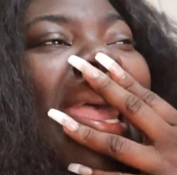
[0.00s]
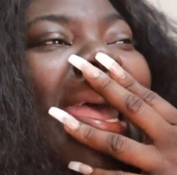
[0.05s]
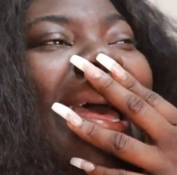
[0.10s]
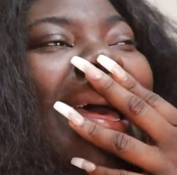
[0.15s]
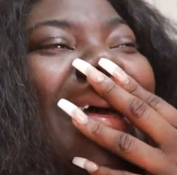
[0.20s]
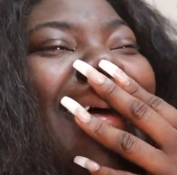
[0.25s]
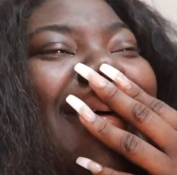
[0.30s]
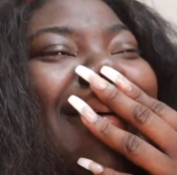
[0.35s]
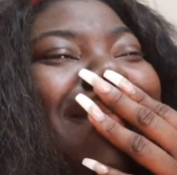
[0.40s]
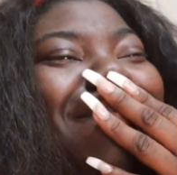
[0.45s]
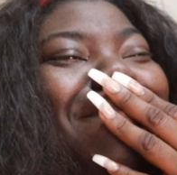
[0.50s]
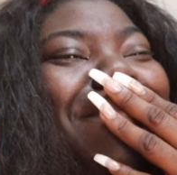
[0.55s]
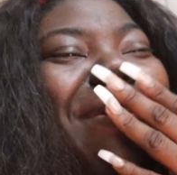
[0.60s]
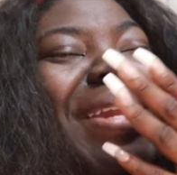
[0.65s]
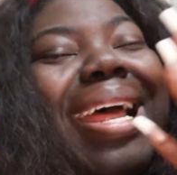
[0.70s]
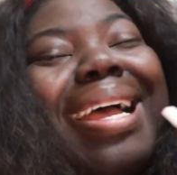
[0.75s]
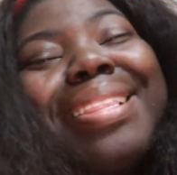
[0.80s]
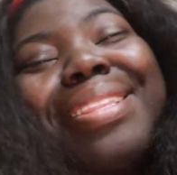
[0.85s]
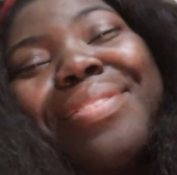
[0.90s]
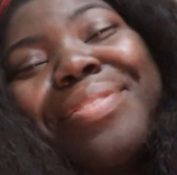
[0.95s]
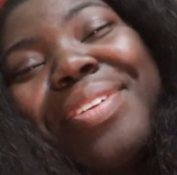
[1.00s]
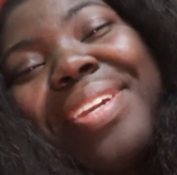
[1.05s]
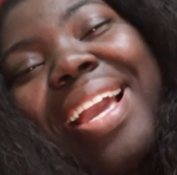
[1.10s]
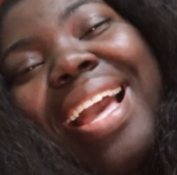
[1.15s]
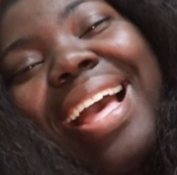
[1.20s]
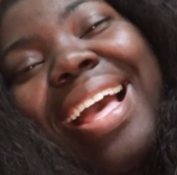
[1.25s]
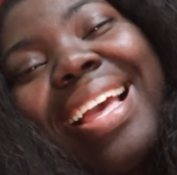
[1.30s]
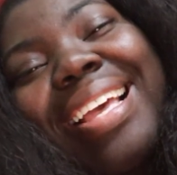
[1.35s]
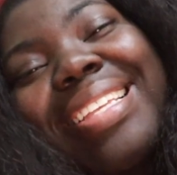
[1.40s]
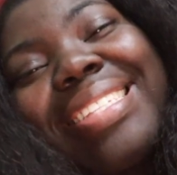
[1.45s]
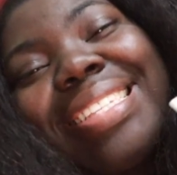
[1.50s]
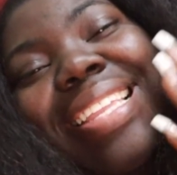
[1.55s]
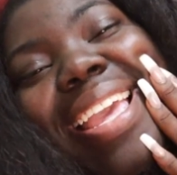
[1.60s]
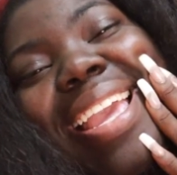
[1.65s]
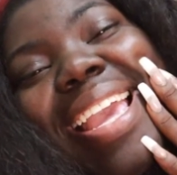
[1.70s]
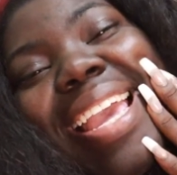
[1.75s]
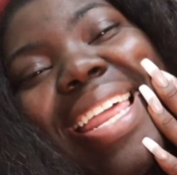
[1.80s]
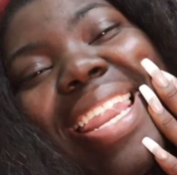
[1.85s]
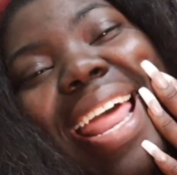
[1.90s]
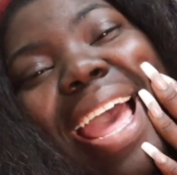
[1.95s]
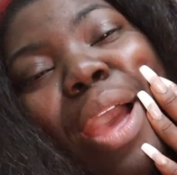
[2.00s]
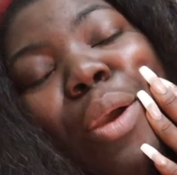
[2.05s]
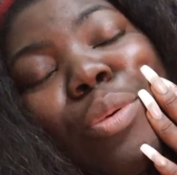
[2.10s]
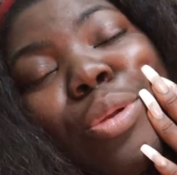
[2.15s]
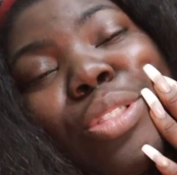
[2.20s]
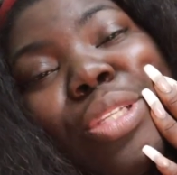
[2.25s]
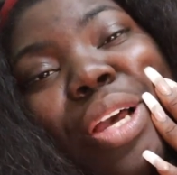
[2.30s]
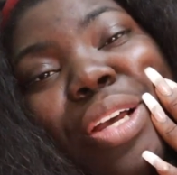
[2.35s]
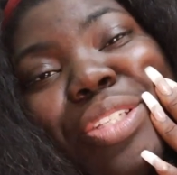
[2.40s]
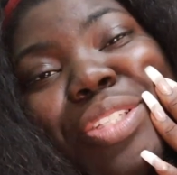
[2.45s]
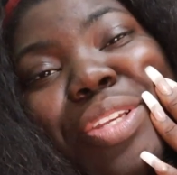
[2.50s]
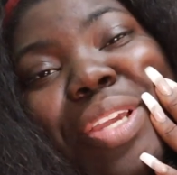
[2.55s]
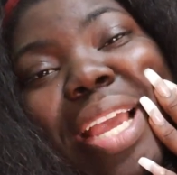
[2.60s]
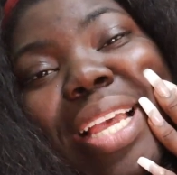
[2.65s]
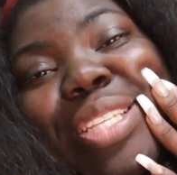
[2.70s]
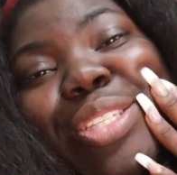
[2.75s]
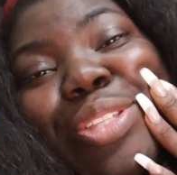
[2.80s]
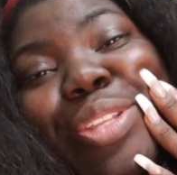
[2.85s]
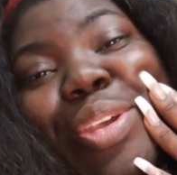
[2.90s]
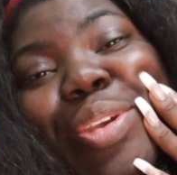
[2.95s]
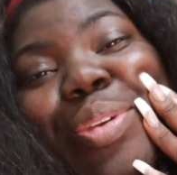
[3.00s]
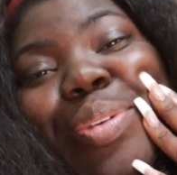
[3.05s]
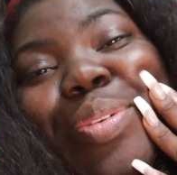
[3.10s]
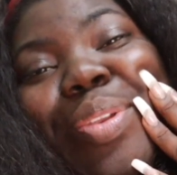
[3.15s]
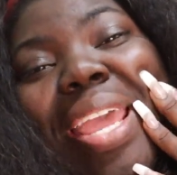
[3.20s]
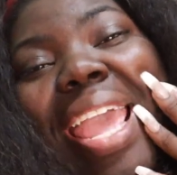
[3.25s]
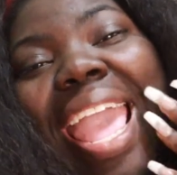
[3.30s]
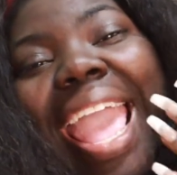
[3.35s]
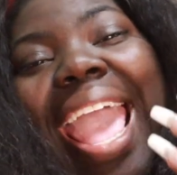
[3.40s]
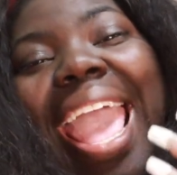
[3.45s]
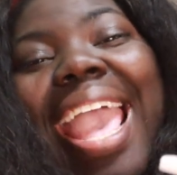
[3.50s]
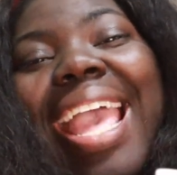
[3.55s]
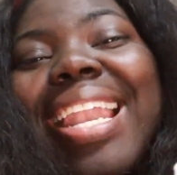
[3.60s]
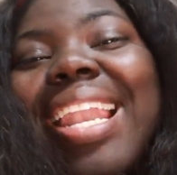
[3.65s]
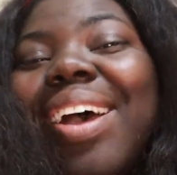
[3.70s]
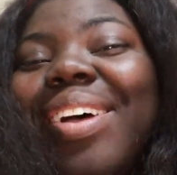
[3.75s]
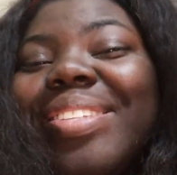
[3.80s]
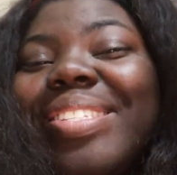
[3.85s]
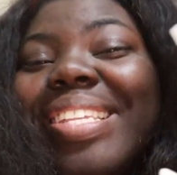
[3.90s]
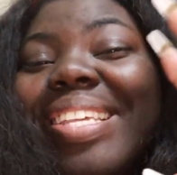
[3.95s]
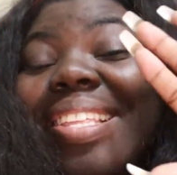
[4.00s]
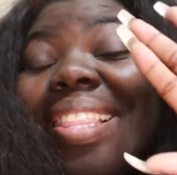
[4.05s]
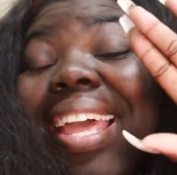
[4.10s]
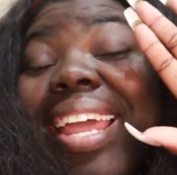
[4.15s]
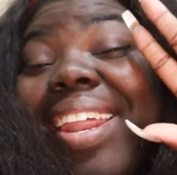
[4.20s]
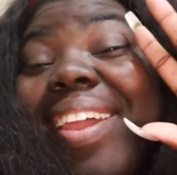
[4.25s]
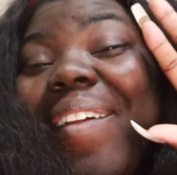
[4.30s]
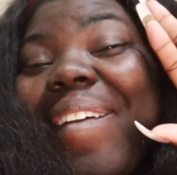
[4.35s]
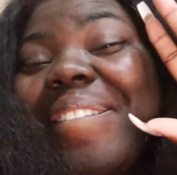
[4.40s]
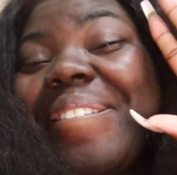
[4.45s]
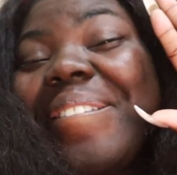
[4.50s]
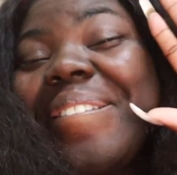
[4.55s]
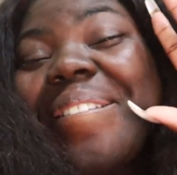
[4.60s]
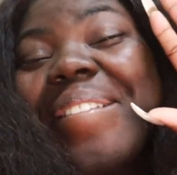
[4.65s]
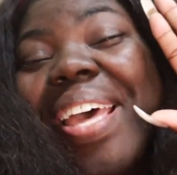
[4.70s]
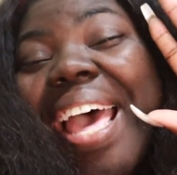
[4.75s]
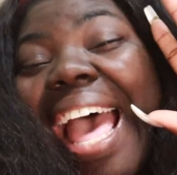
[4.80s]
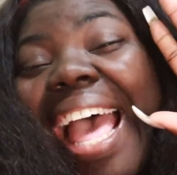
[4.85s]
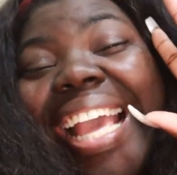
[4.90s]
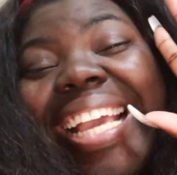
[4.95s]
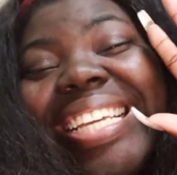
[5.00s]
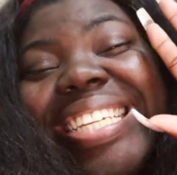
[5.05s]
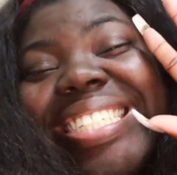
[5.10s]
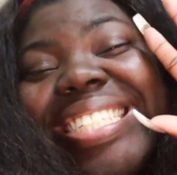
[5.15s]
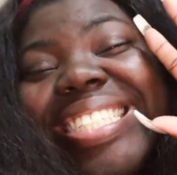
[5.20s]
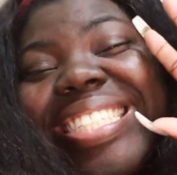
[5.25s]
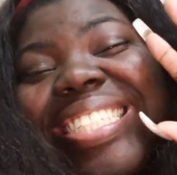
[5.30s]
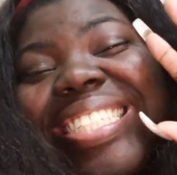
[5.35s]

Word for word: Um, but I love you guys, and I will talk to you guys soon, and I'll see you later. Bye.